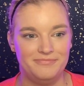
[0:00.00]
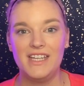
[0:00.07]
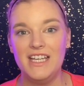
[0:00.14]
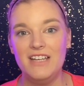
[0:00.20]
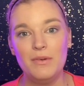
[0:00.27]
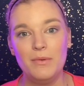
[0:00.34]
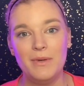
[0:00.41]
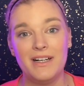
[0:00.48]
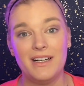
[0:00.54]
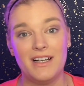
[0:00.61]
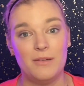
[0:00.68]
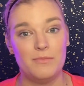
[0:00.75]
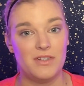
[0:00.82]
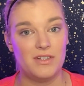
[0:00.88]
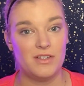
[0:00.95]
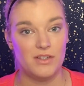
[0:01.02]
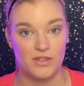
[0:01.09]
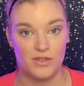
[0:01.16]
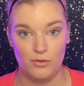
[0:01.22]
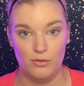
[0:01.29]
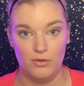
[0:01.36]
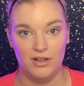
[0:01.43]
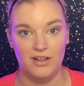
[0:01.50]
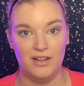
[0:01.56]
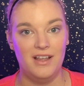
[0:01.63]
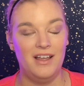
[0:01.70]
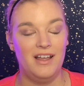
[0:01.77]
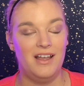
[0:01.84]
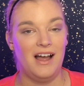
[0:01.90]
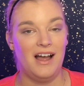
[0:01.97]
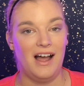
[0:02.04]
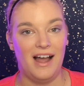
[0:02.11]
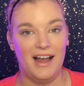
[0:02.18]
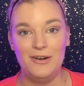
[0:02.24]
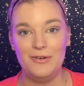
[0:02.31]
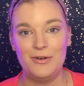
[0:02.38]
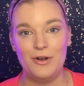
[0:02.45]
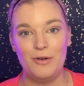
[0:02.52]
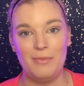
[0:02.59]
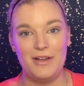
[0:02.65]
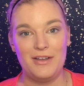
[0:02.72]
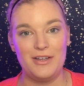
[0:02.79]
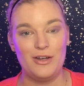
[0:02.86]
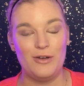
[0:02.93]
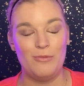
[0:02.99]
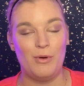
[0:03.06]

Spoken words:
Even when it comes to school, I don't know about you,